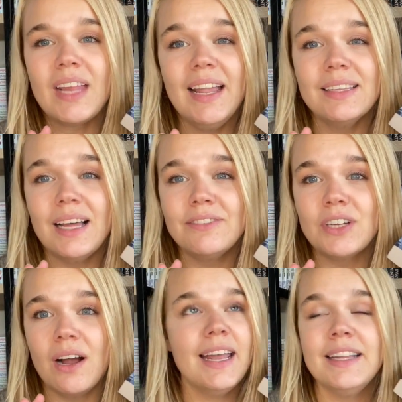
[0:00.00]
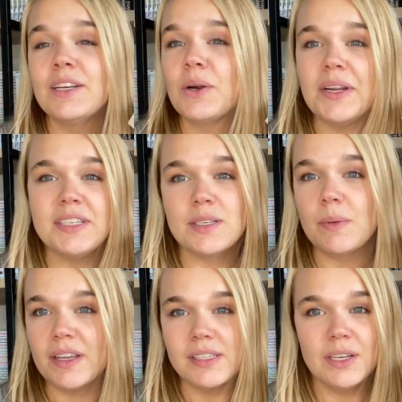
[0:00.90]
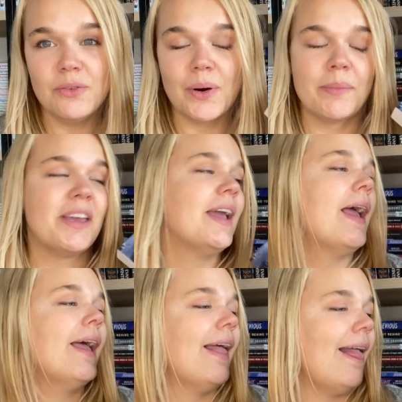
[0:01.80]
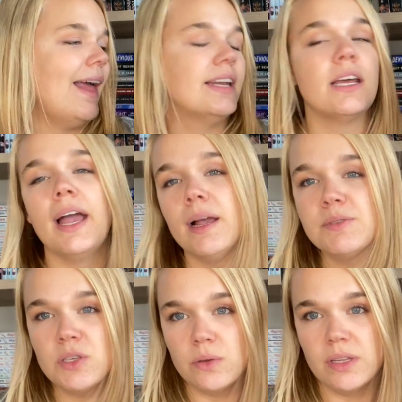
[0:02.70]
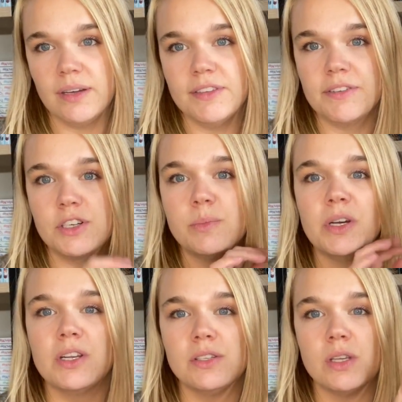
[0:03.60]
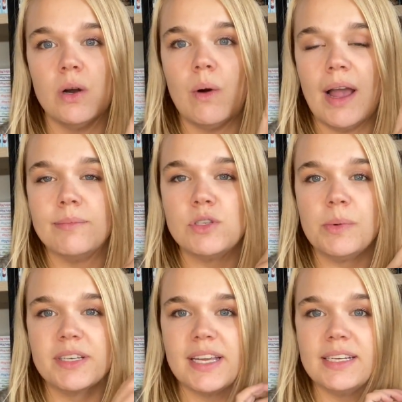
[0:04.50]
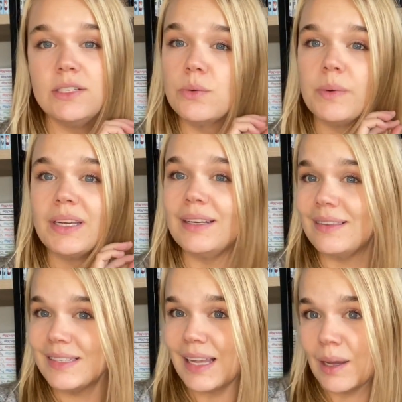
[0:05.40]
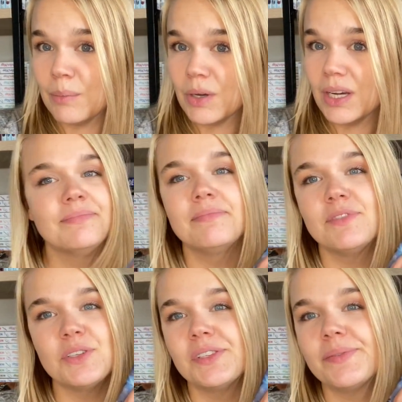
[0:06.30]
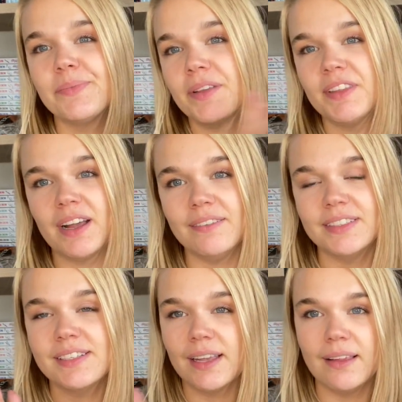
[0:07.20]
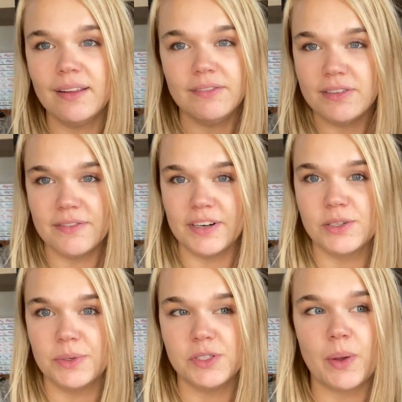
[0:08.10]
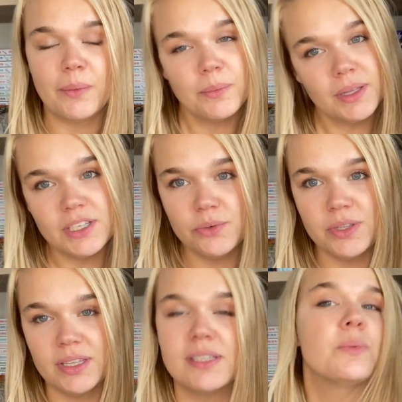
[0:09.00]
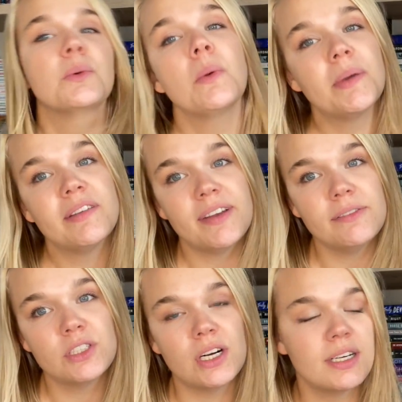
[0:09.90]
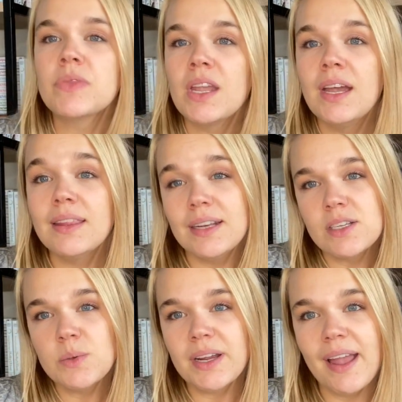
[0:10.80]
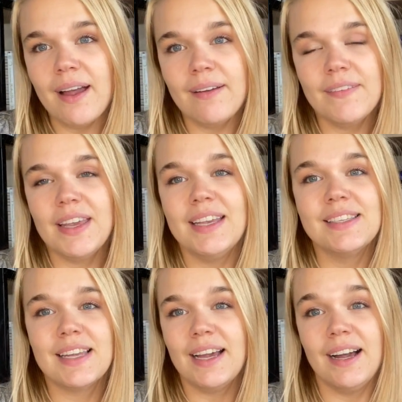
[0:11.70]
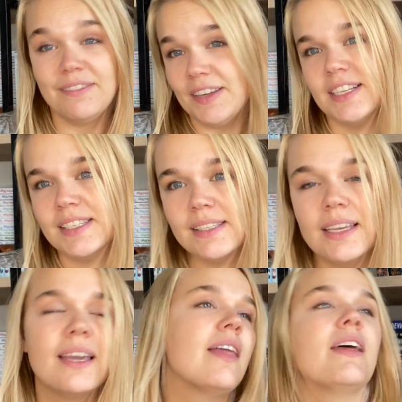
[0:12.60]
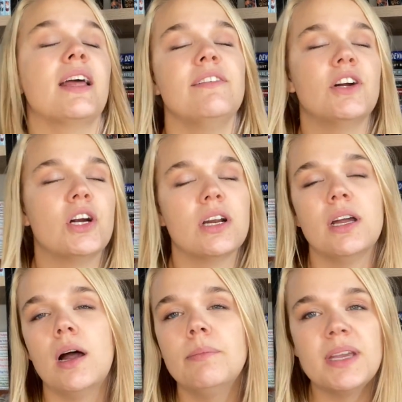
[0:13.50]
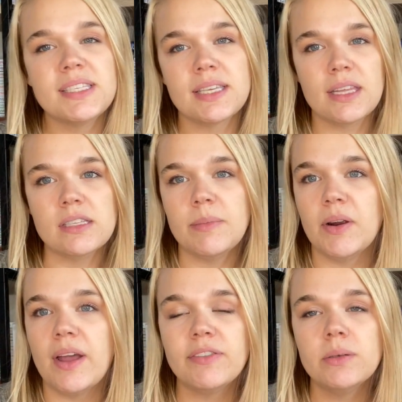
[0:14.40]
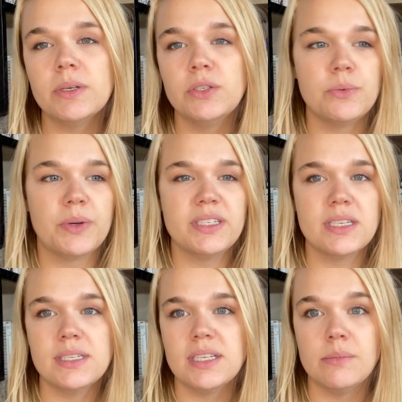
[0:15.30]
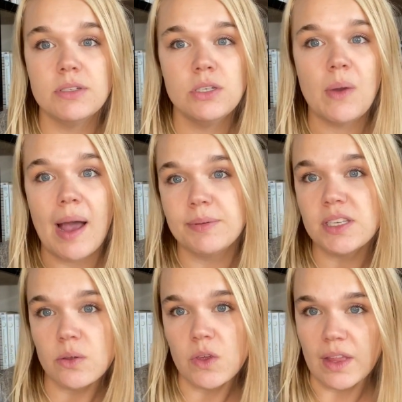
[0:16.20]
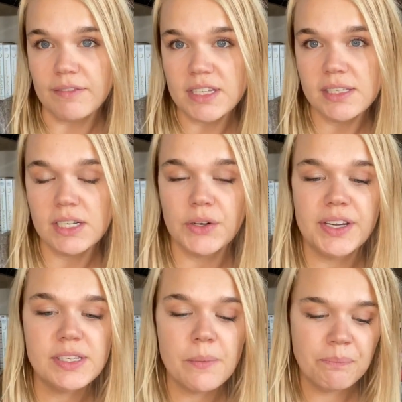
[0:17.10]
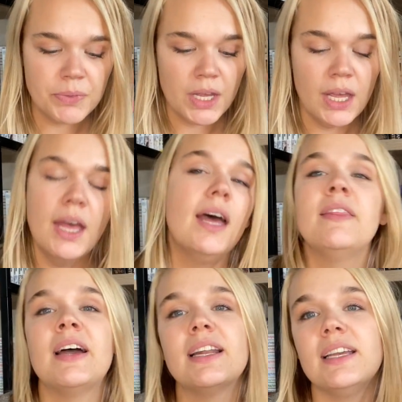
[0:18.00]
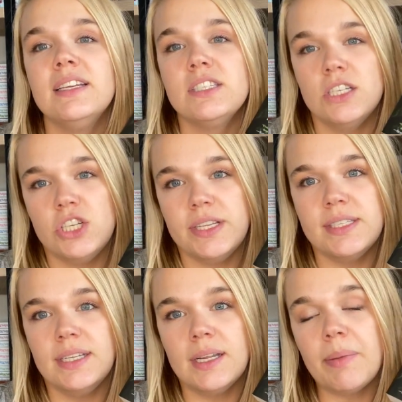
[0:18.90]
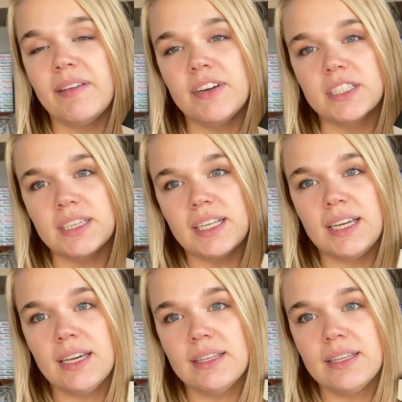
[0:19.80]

It left off in the craziest place for me, and I absolutely love the first book, so I'm super excited to read the second book. Just love the covers. I loved the first one, so I really do think this one will be a 5-star. The next one I have is a fantasy that I've heard amazing things about. Everyone who reads this seems to absolutely love this series, and that is Jade City by Fonda Lee.